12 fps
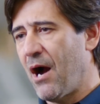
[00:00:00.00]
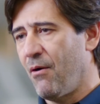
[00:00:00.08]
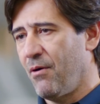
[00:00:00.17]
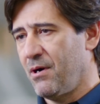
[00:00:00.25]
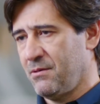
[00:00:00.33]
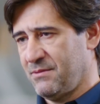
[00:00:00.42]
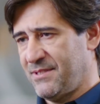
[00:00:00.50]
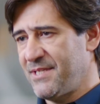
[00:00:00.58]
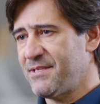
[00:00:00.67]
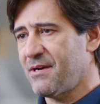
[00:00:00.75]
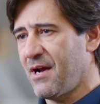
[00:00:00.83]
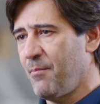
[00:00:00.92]
our
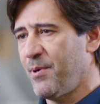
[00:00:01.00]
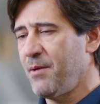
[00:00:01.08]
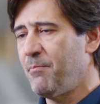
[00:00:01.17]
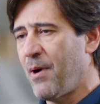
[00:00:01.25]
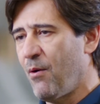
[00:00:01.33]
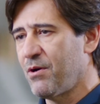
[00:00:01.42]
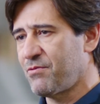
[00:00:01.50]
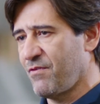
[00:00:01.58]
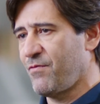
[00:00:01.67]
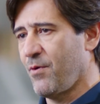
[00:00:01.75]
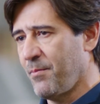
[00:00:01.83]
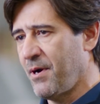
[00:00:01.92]
sister company Power
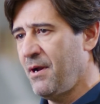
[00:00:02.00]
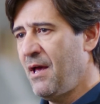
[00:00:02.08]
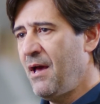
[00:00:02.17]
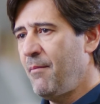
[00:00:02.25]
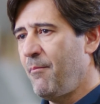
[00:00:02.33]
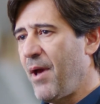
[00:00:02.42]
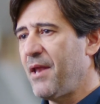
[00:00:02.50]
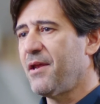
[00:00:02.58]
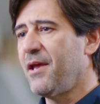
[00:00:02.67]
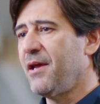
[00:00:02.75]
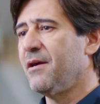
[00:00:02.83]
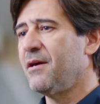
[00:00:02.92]
Transformer, made
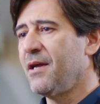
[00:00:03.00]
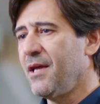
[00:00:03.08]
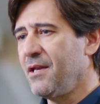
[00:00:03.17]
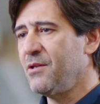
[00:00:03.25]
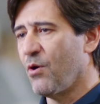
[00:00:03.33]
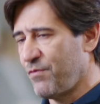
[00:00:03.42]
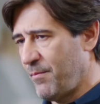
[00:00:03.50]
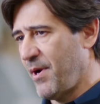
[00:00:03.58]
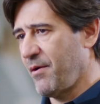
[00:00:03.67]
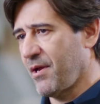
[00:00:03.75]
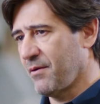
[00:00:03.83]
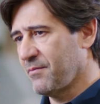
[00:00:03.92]
here in North America.